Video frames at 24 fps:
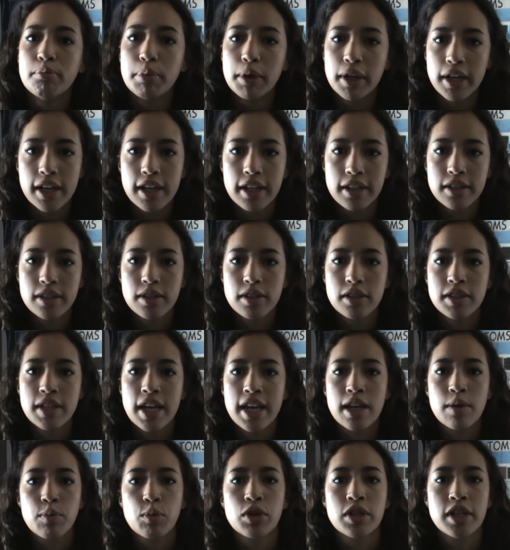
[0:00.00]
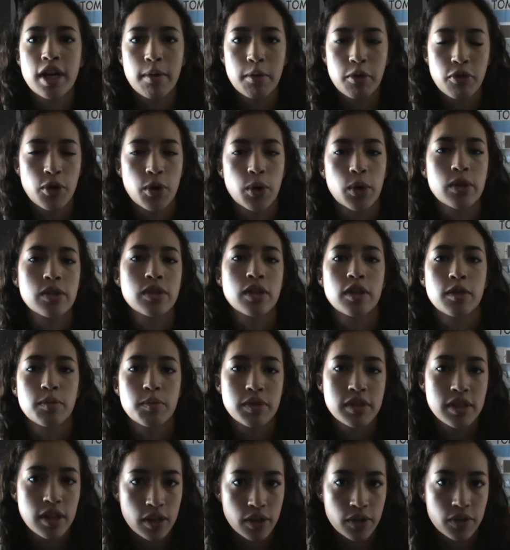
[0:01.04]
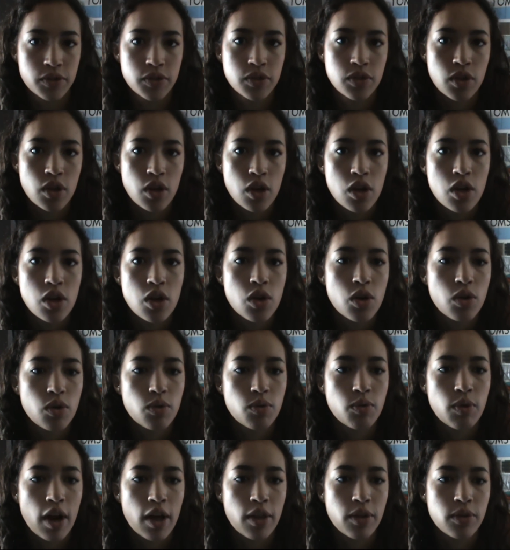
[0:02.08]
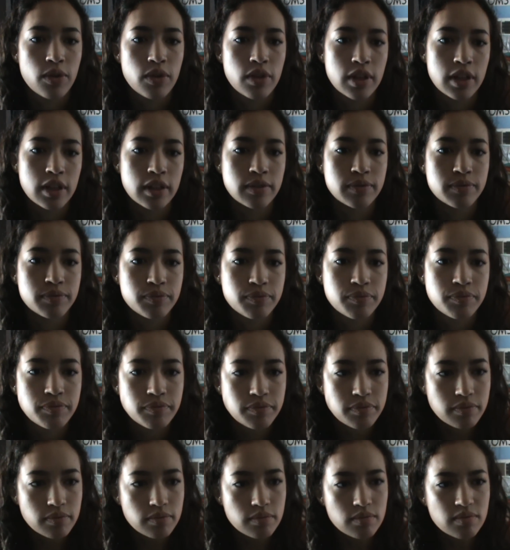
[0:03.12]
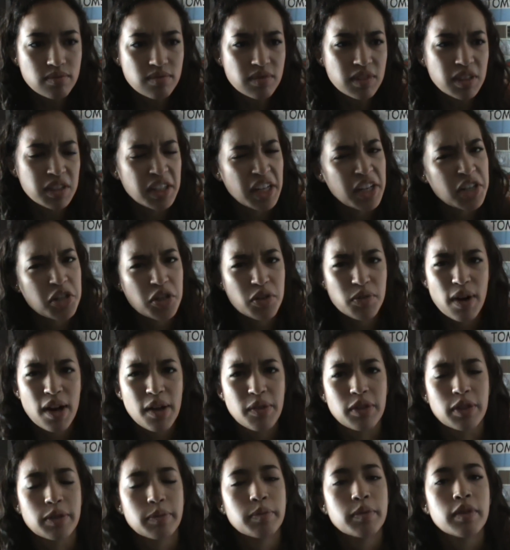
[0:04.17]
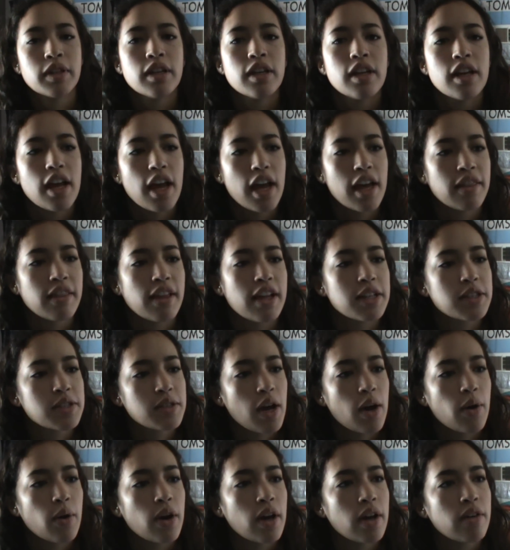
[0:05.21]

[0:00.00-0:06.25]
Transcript: but taking more time to focus on themselves rather than nature around them. And that's how